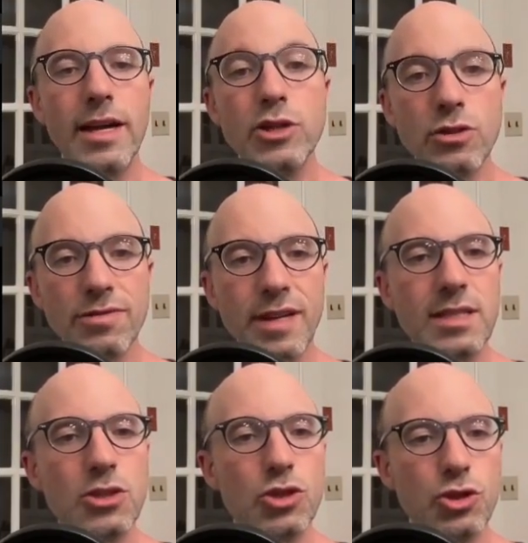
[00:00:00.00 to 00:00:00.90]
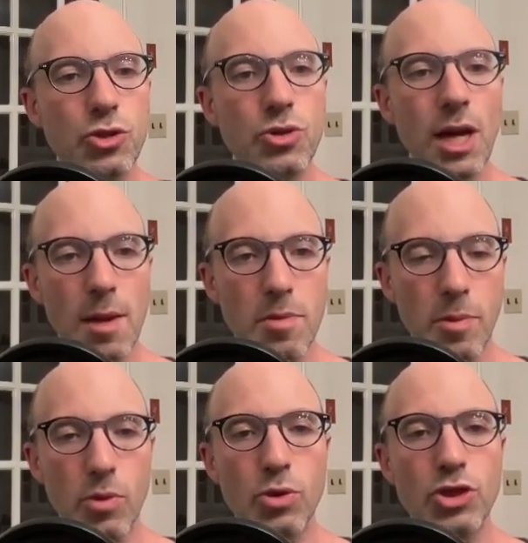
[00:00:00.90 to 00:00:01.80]
interface to
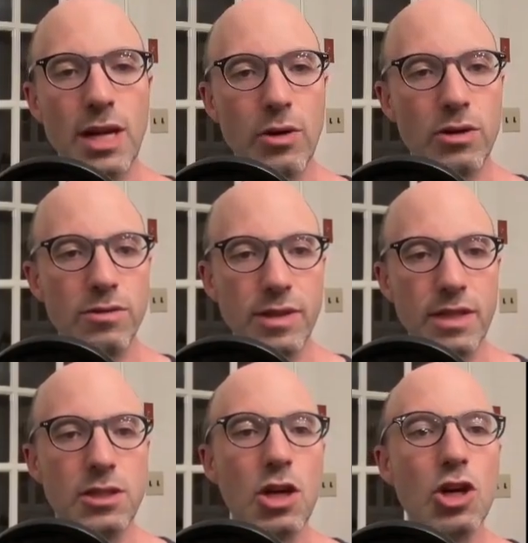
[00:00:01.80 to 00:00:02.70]
typeable, which now conflicts.